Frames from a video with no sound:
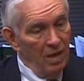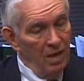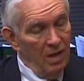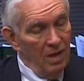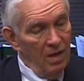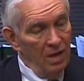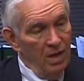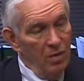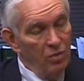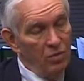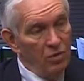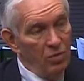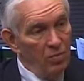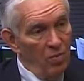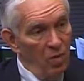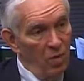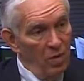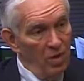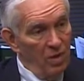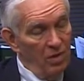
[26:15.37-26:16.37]
he was
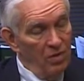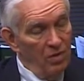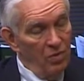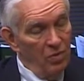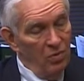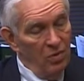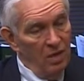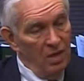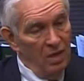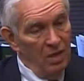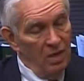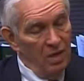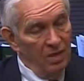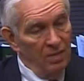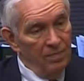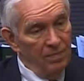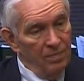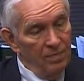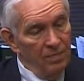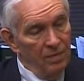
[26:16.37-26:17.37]
appointed to
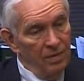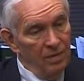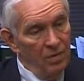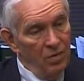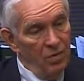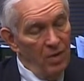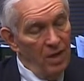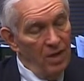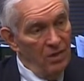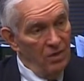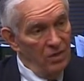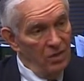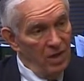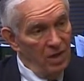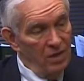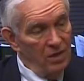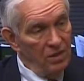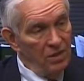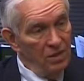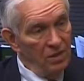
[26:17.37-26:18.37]
the United
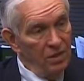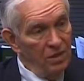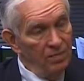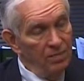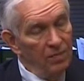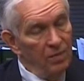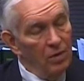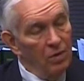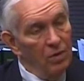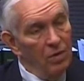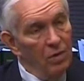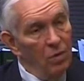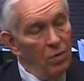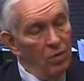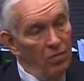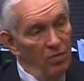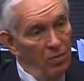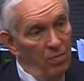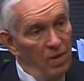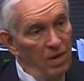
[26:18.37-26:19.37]
States
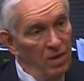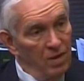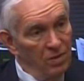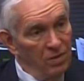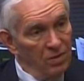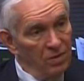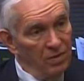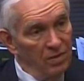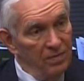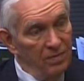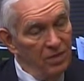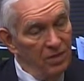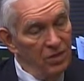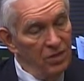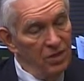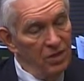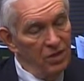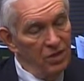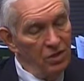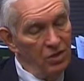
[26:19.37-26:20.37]
Court of Appeals for the
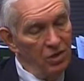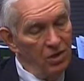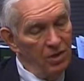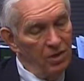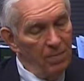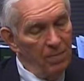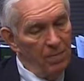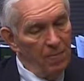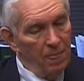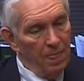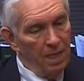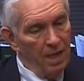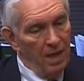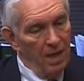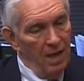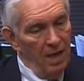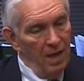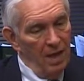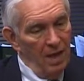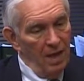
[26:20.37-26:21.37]
Sixth Circuit.
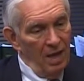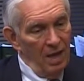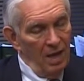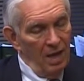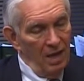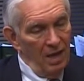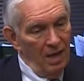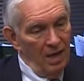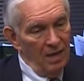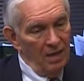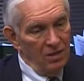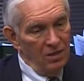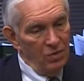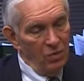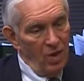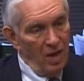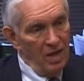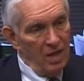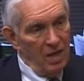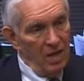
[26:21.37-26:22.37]
And
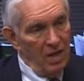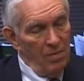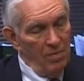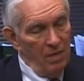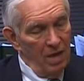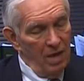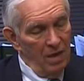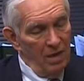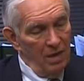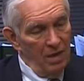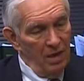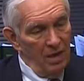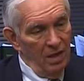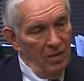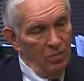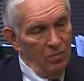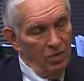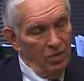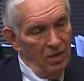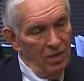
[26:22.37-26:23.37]
so I came down
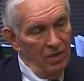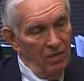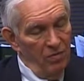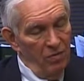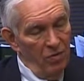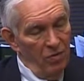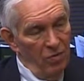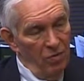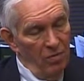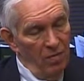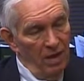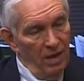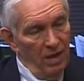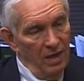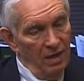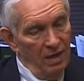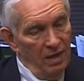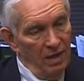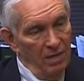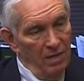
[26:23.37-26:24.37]
and was interviewed
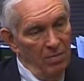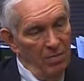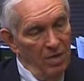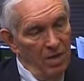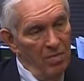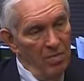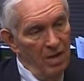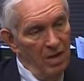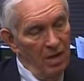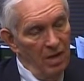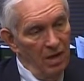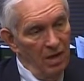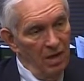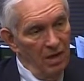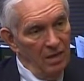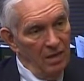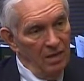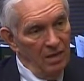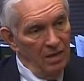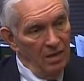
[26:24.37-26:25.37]
by B.B.
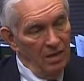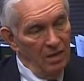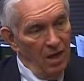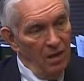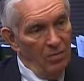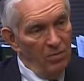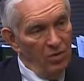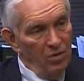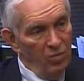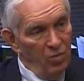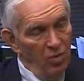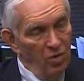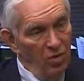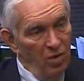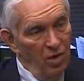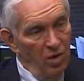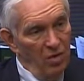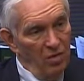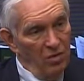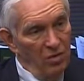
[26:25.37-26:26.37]
Gullett and Thomas
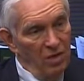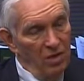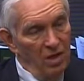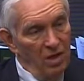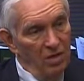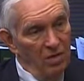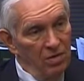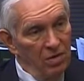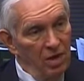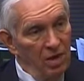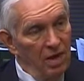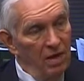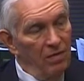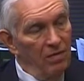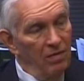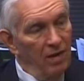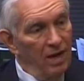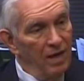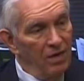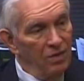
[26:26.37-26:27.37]
Wardlaw Steele and
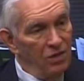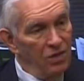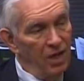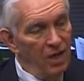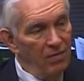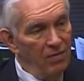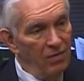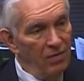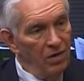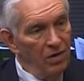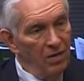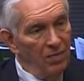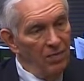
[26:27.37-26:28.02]
Val Sanford.